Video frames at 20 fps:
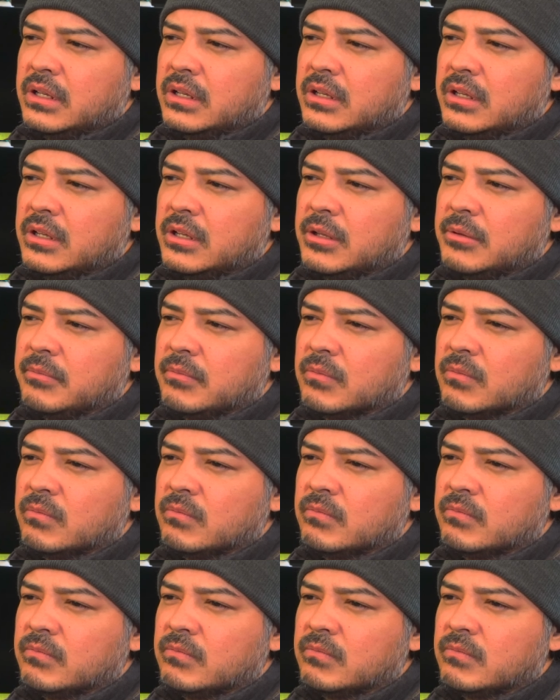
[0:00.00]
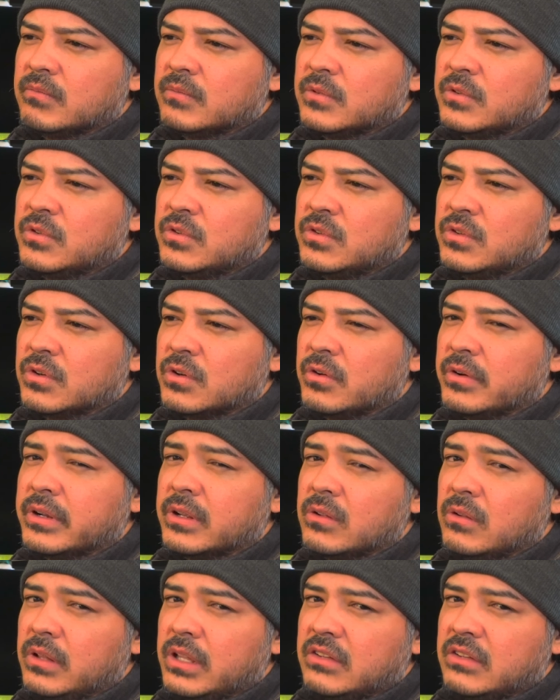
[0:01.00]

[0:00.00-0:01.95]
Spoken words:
to critical